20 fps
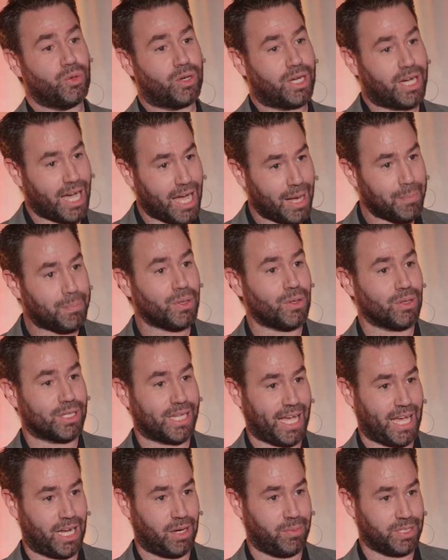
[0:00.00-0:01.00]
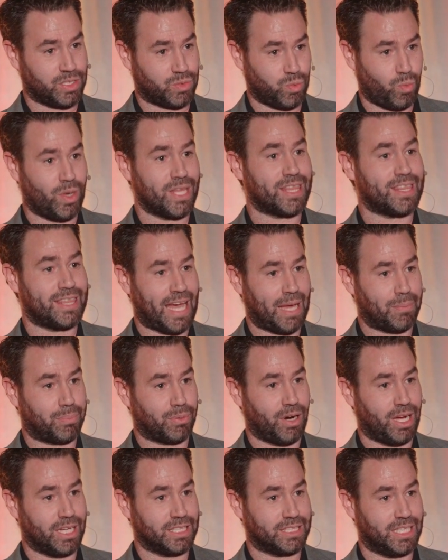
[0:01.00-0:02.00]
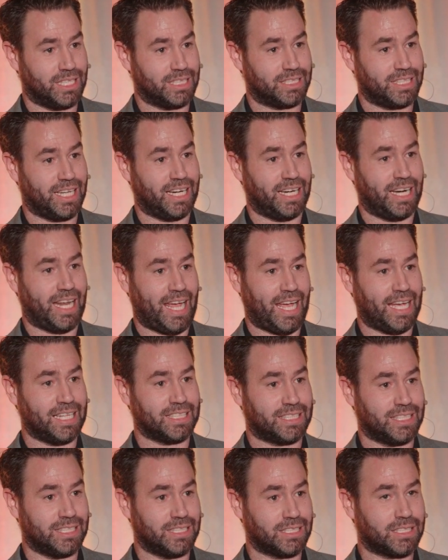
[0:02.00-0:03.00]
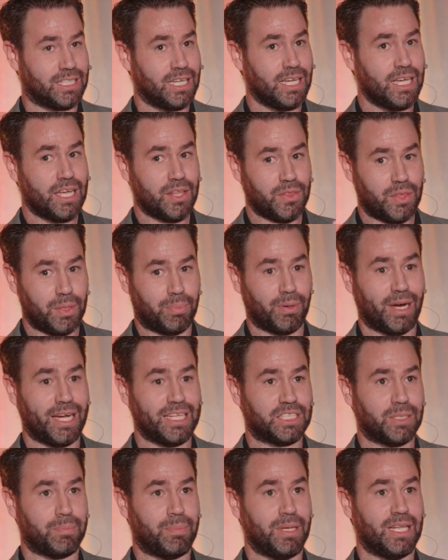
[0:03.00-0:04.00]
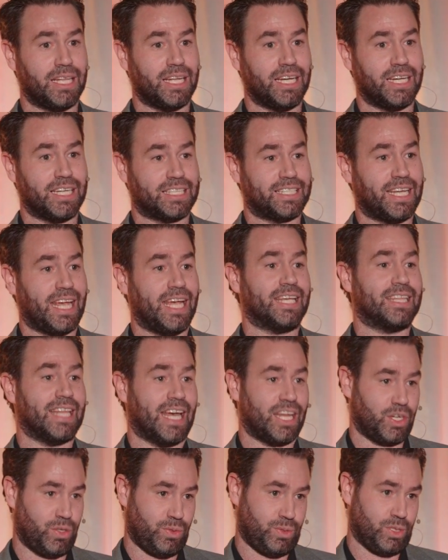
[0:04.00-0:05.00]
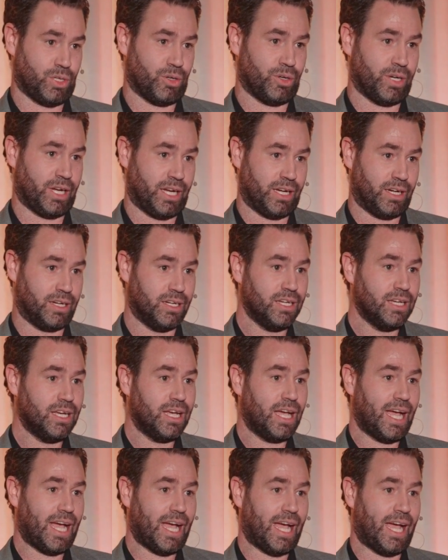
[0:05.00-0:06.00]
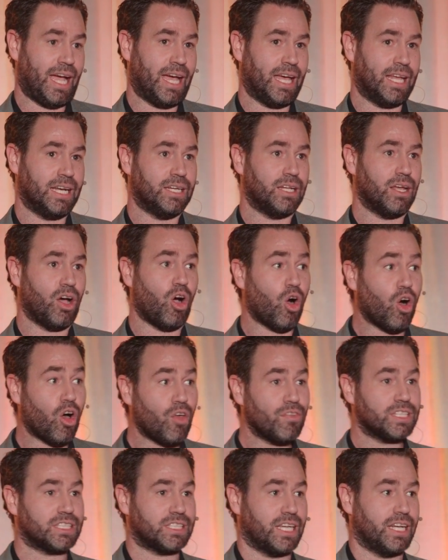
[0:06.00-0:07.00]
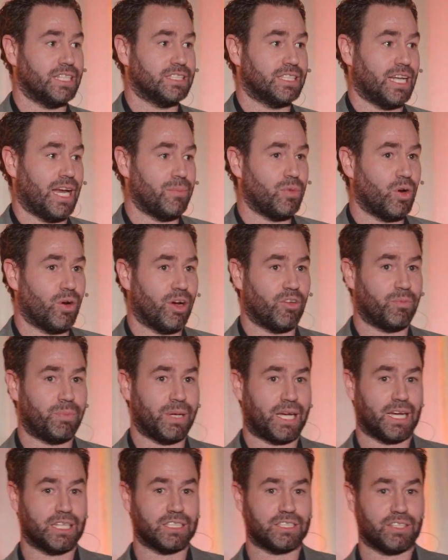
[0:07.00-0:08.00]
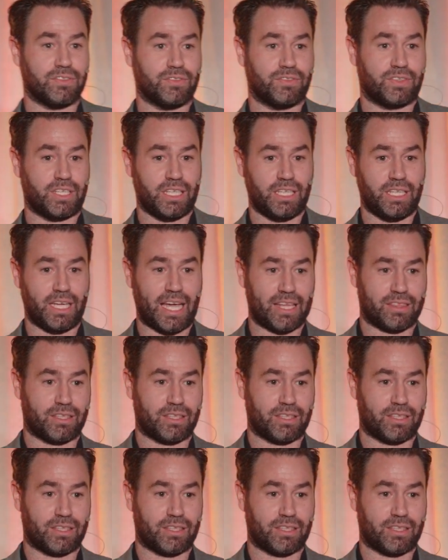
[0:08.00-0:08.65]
you couple cannabis with that process. It enhances the brain's ability to take that new learning. And all the studies that I'm aware of, because of the